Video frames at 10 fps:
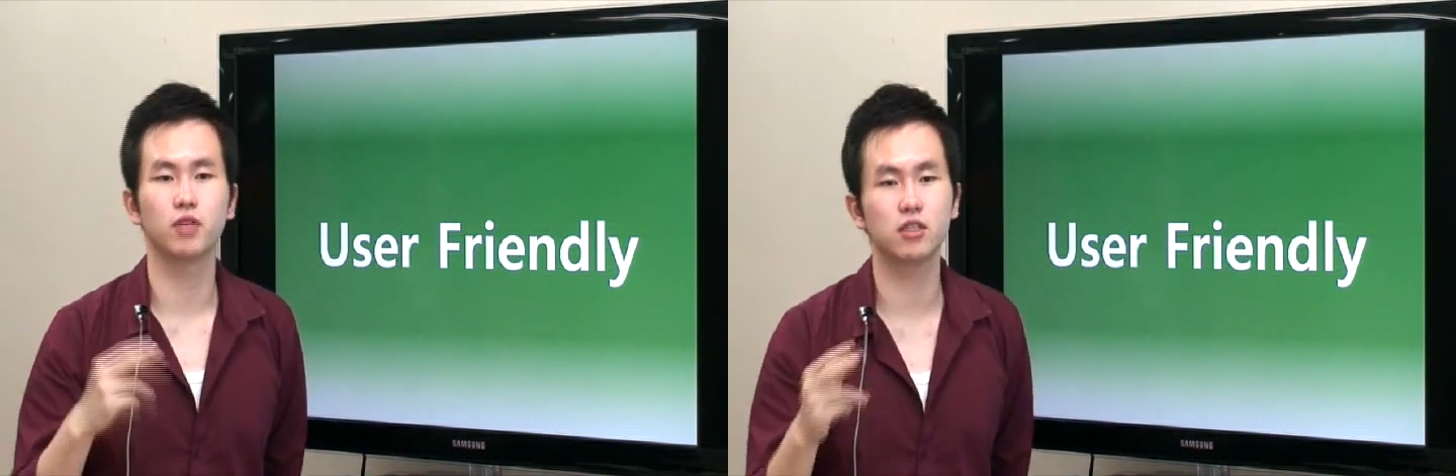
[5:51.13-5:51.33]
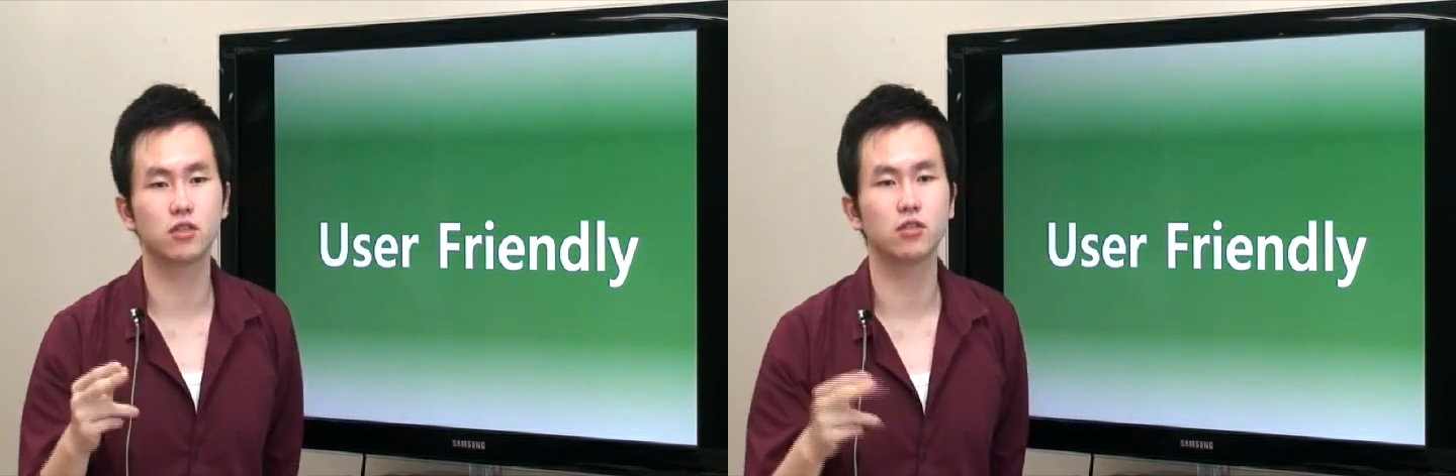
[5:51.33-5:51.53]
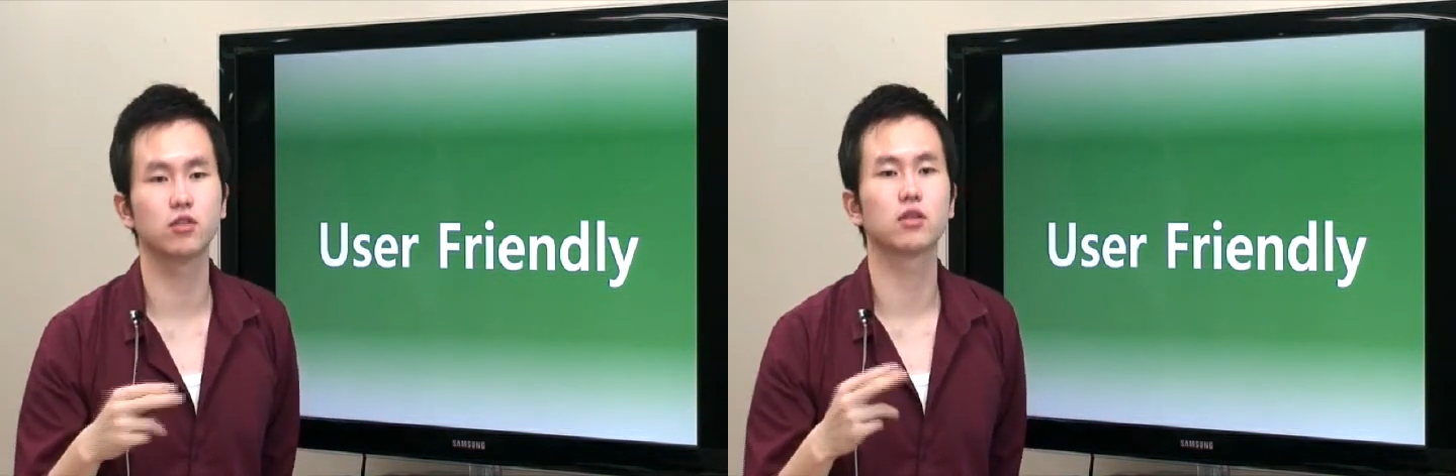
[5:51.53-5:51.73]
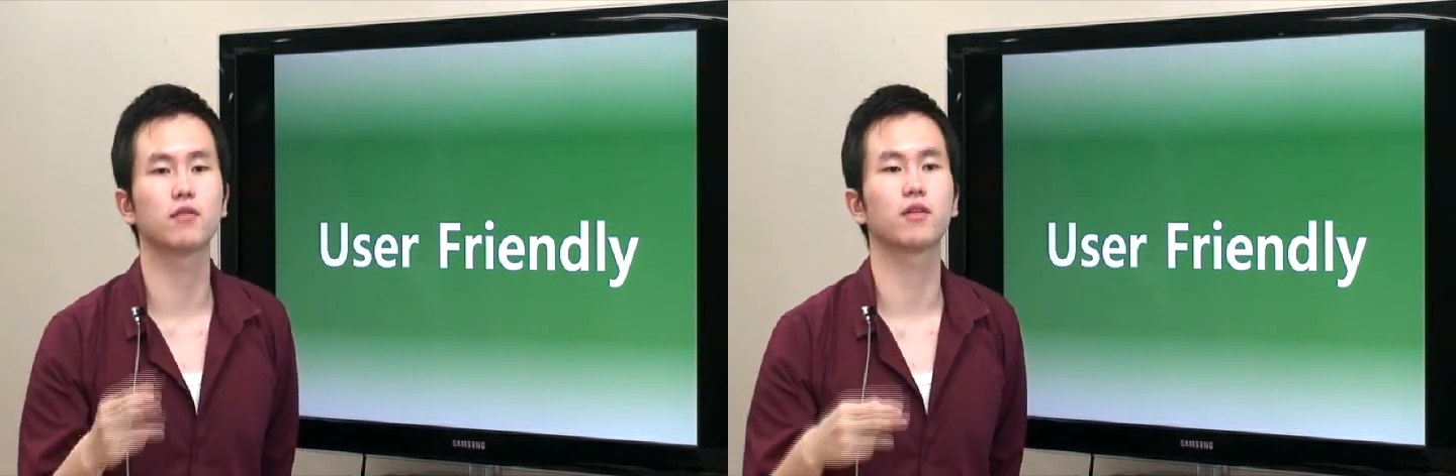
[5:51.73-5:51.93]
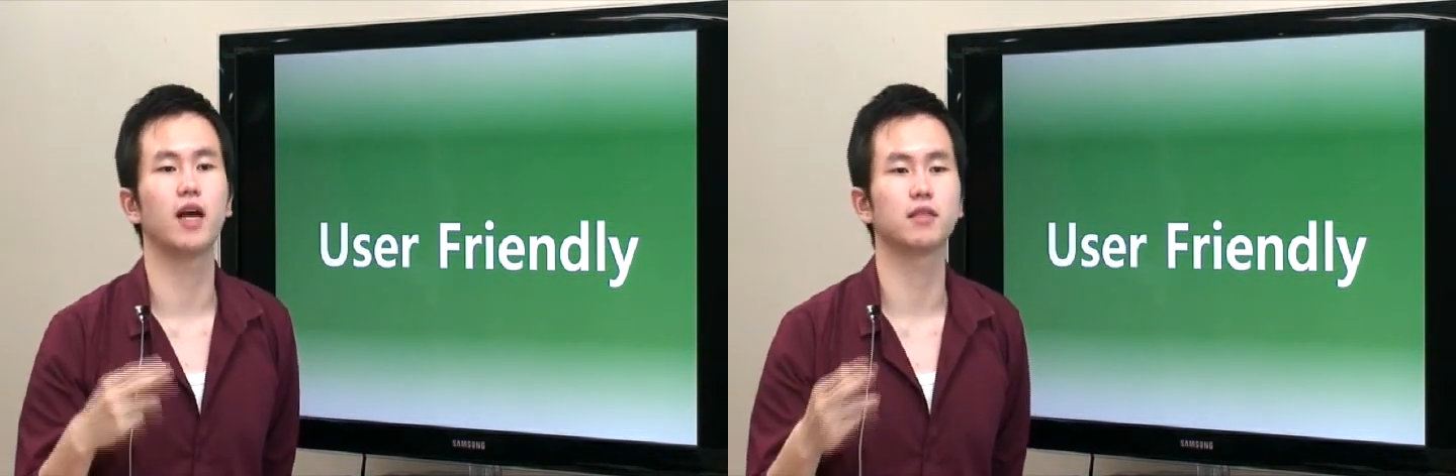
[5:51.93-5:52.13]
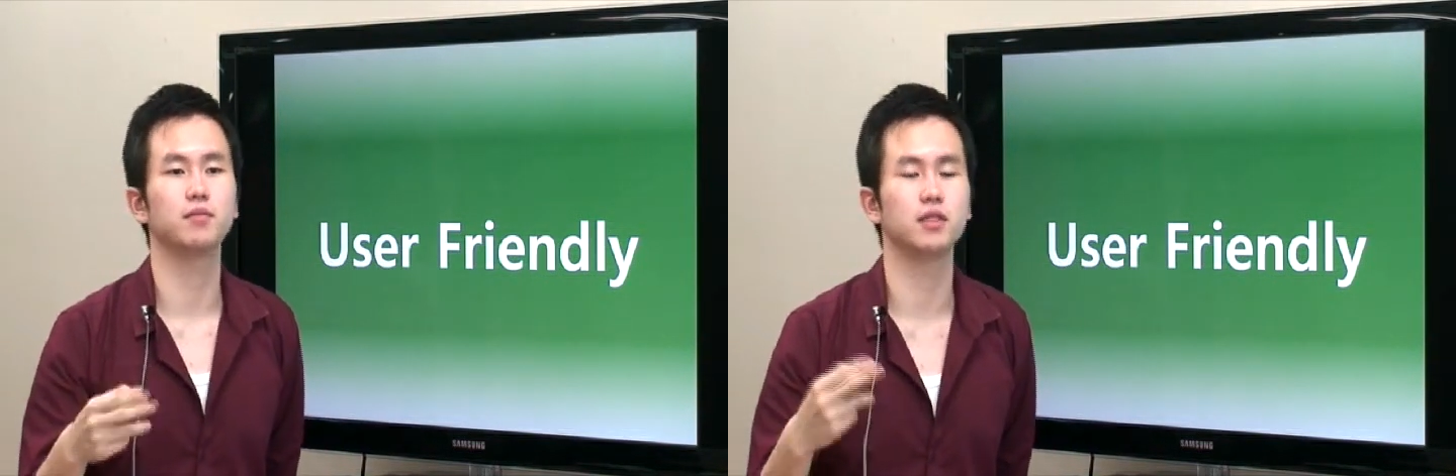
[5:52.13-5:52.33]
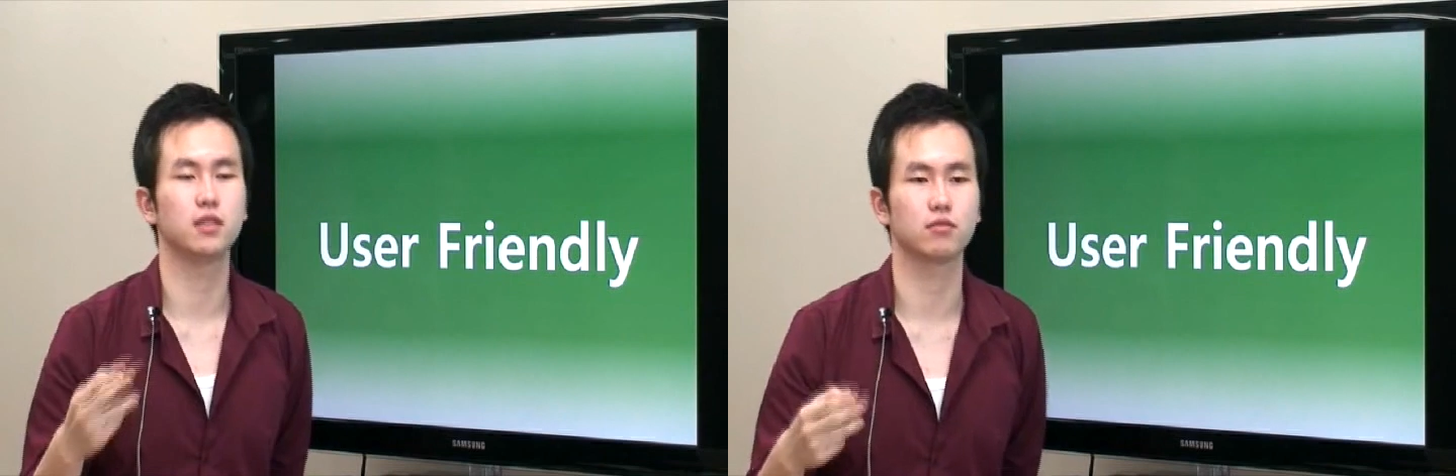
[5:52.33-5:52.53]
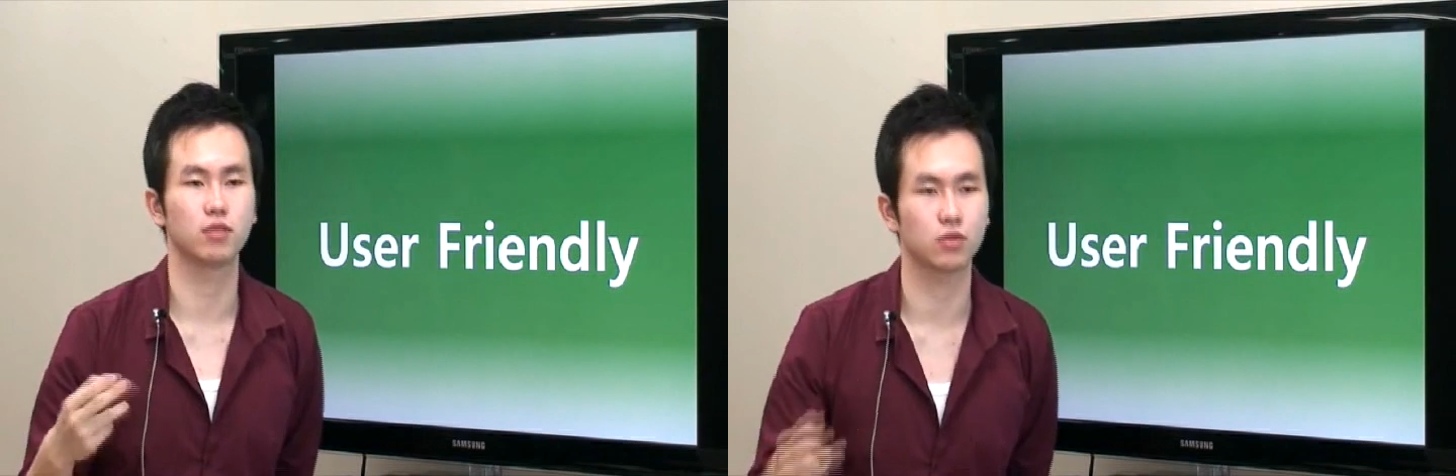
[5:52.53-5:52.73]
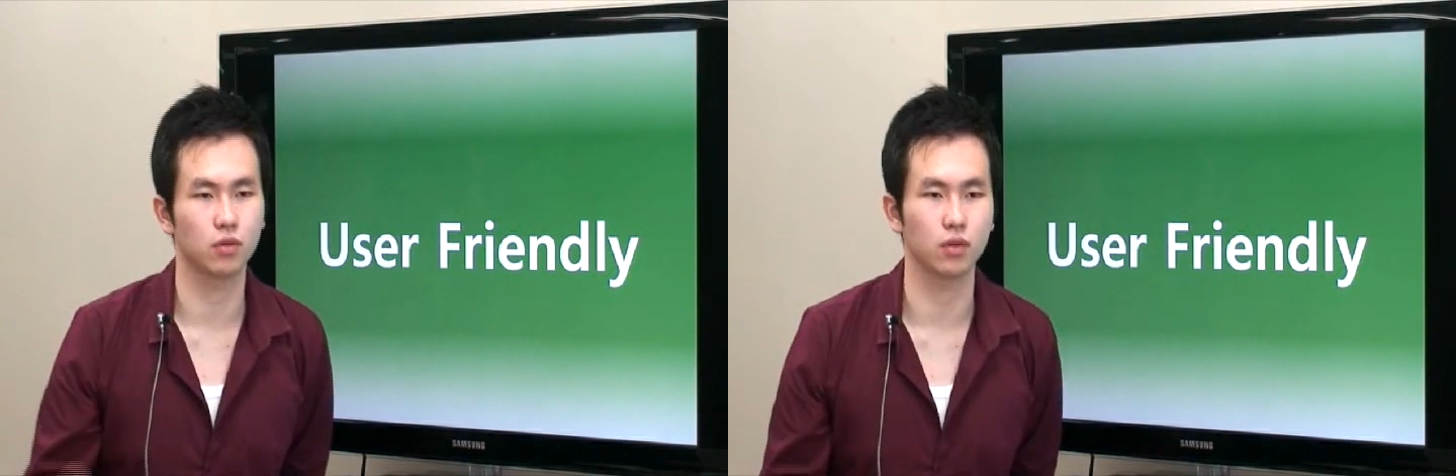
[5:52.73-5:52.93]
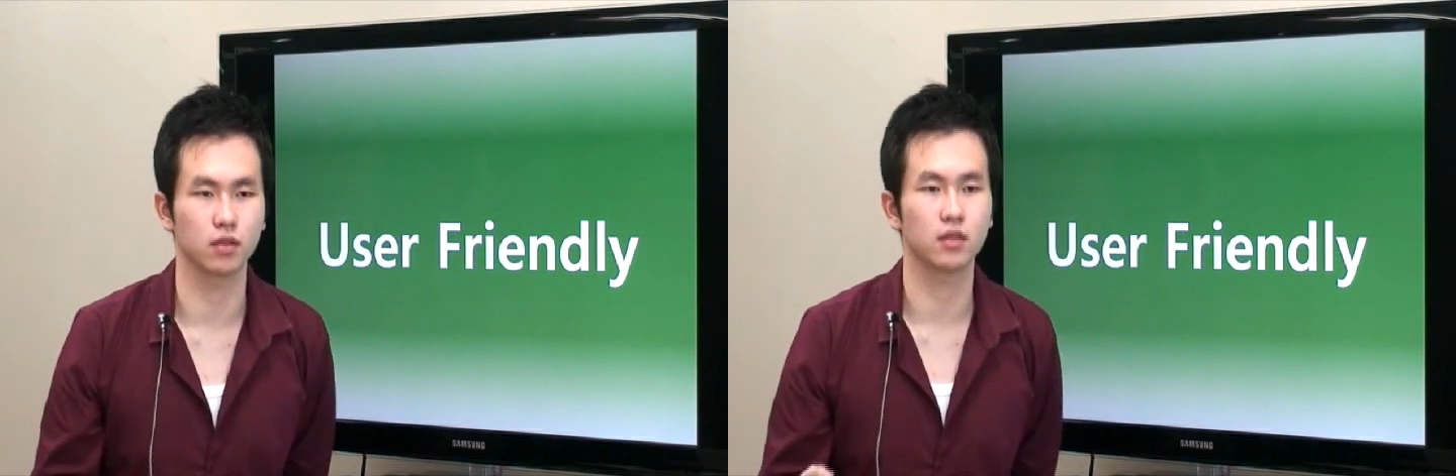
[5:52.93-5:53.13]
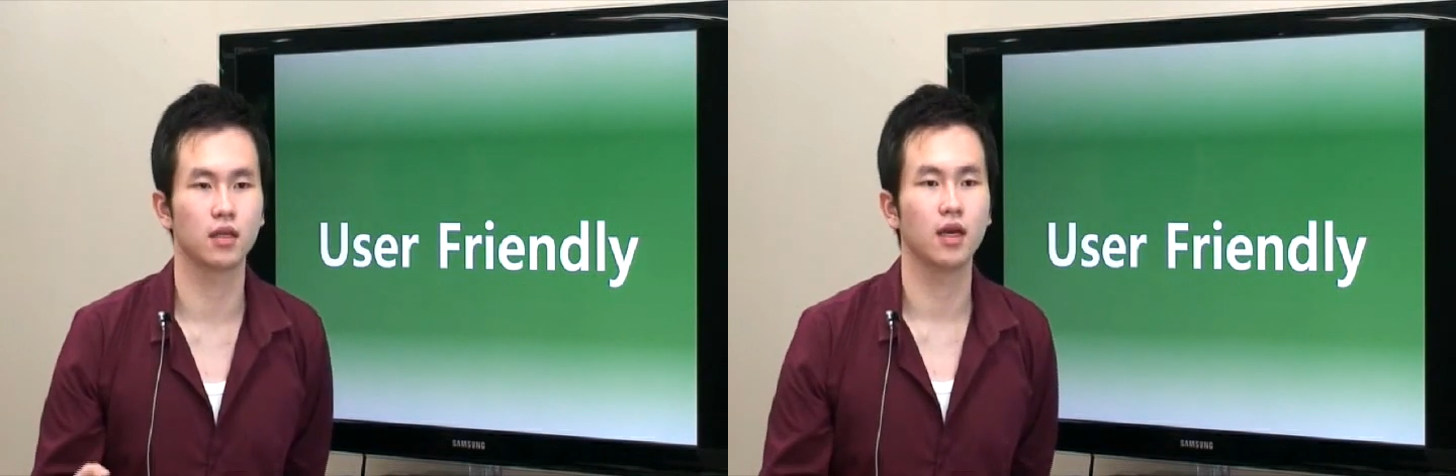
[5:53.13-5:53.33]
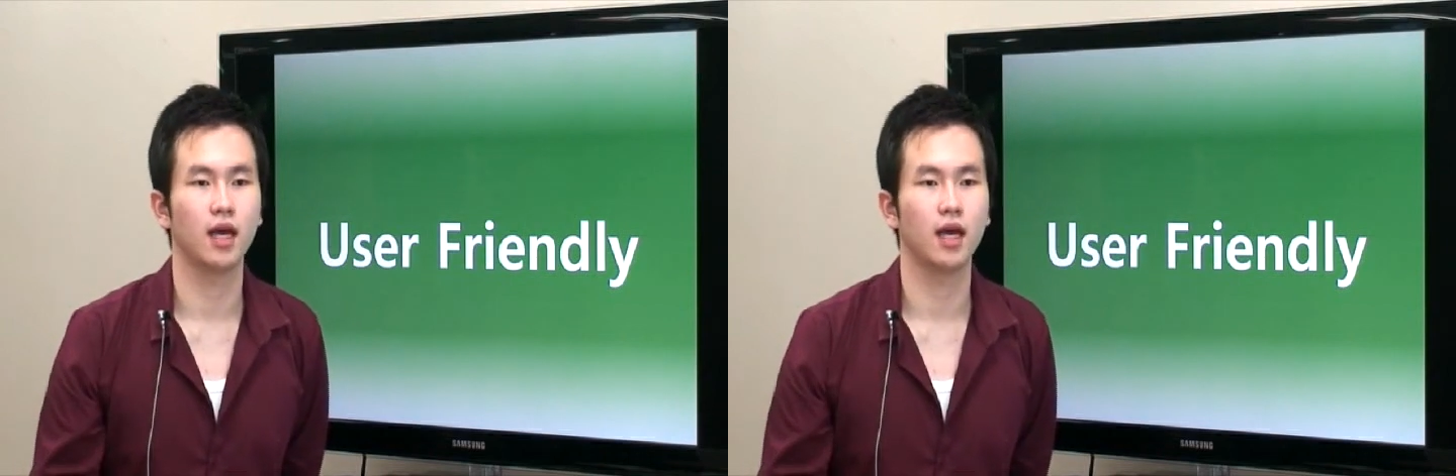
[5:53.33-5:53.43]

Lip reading: rich use of client PC's resource